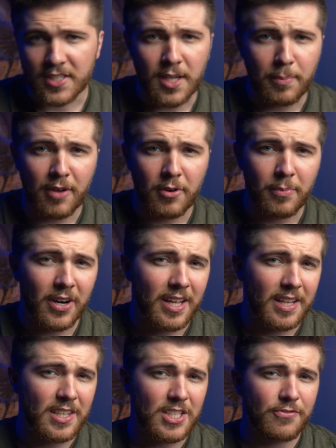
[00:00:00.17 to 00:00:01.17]
up everybody?
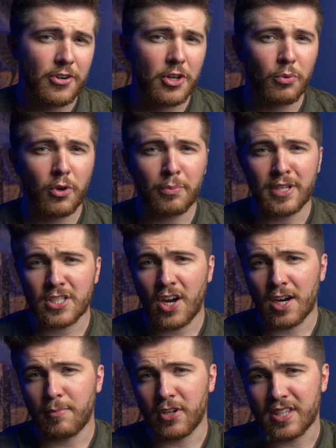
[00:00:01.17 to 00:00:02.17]
In this video we'll be
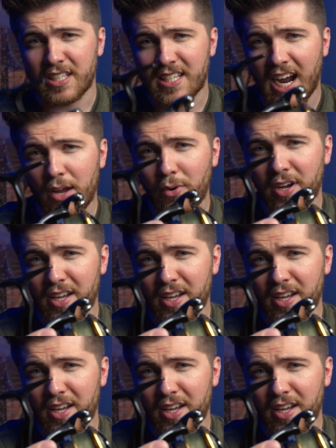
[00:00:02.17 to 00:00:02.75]
talking about the Daiwa